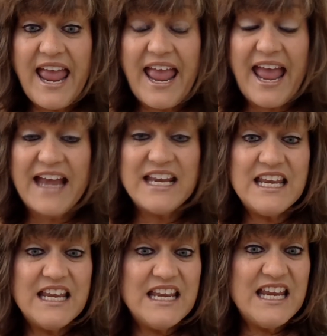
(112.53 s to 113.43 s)
and
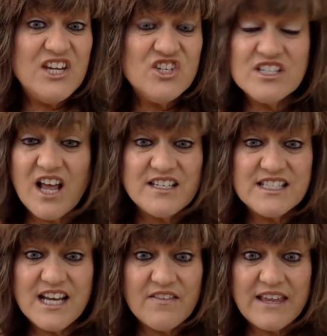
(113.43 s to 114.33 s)
he just got to
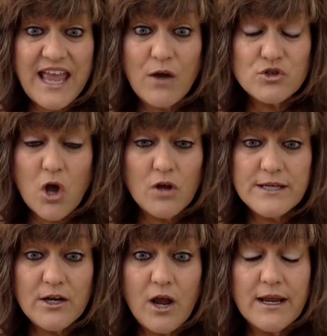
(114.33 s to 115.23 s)
stay on the couch all
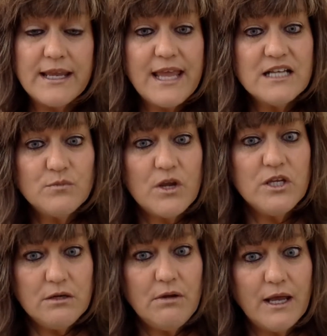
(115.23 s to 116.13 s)
day long. And guess what
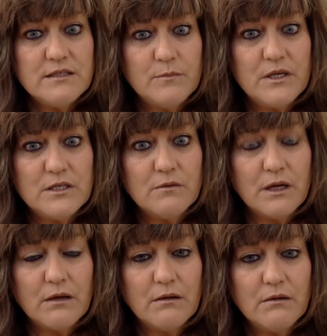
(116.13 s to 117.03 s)
you had to be
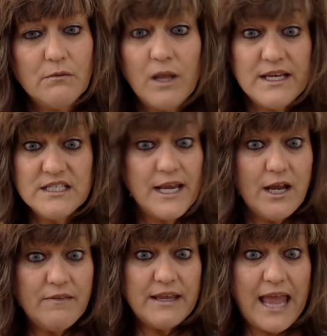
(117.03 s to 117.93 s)
doing? While he's
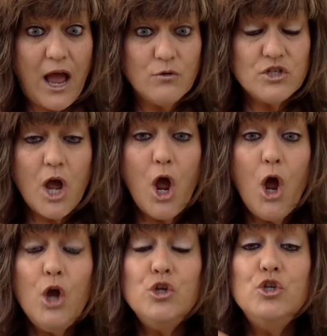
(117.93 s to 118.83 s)
laying on the couch,
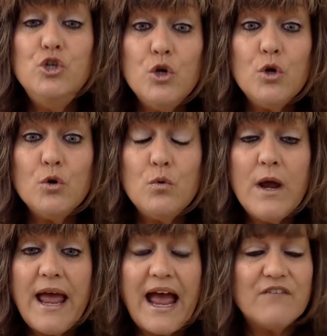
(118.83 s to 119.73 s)

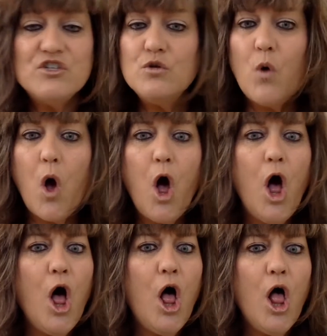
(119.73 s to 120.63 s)
you had to do
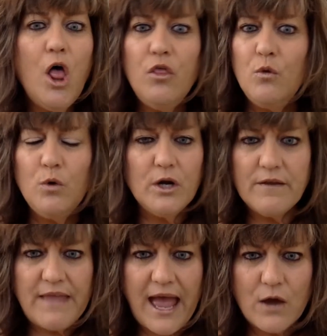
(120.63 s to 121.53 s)
all the work
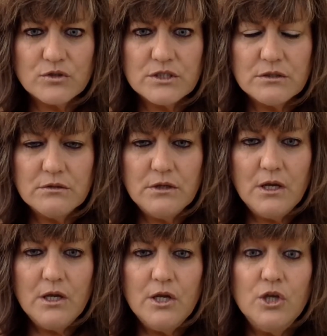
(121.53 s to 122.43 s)
in the house.
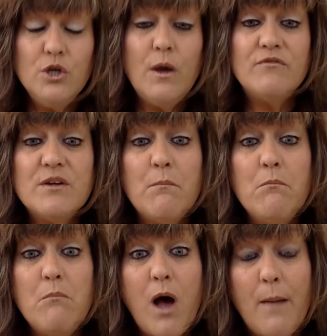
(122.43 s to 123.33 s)
You to
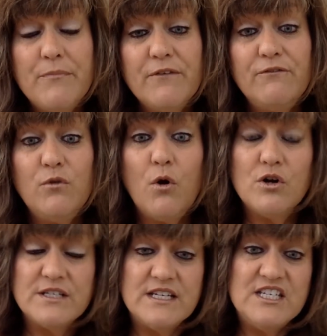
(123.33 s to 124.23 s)
mop the
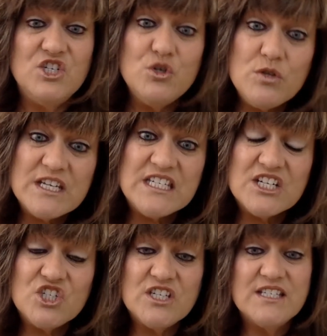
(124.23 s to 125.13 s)
floors and do the
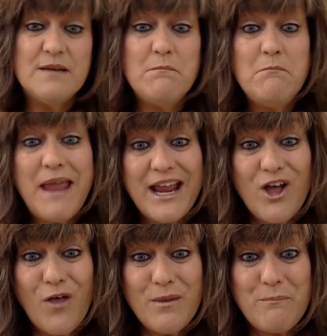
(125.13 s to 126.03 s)
dishes and
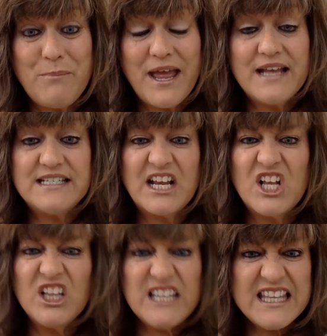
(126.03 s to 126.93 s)
make all the beds and
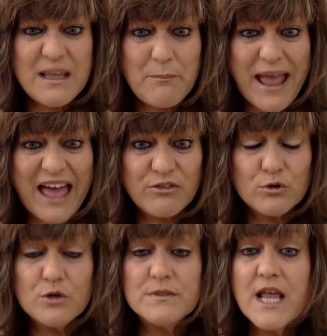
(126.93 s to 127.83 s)
clean the
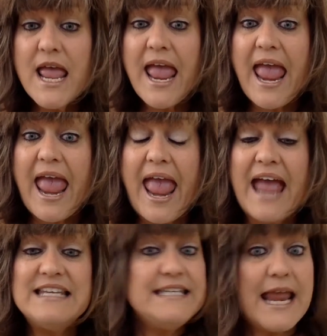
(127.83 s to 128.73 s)
bathrooms
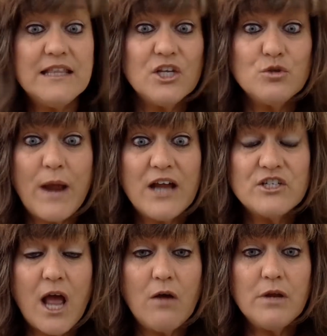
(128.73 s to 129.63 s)
and take the
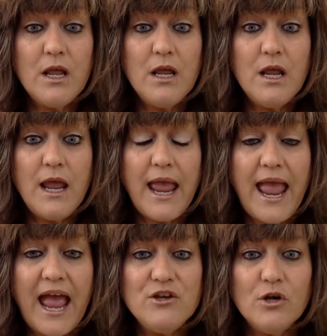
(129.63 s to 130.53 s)
trash out.
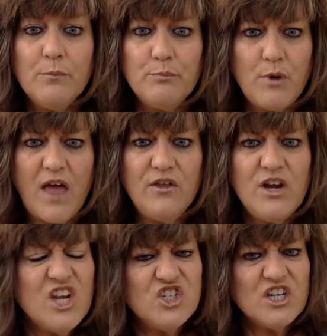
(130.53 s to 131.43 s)
And your brother
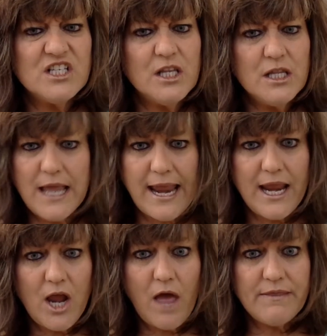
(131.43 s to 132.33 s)
is just
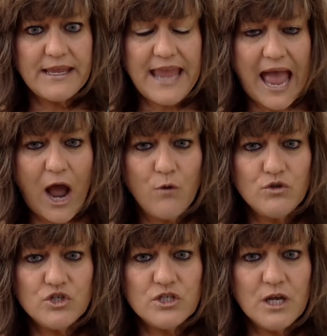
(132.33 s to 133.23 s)
laying on the
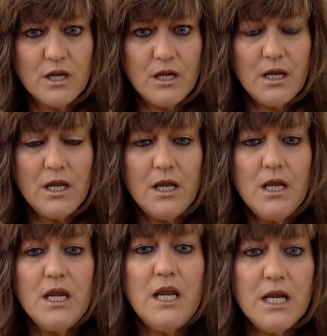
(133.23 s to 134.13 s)
couch
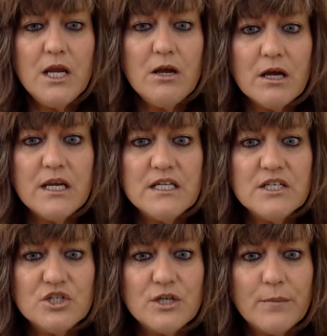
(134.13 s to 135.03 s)
eating cookies
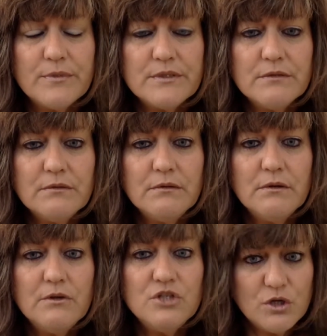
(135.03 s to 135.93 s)
and chips.
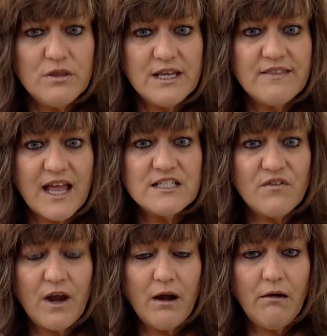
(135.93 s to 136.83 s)
Do you think
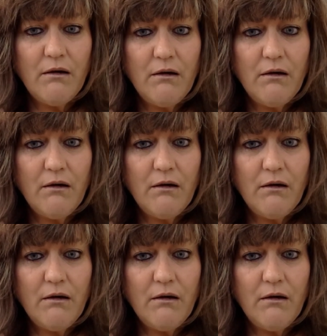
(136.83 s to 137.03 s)
that's fair?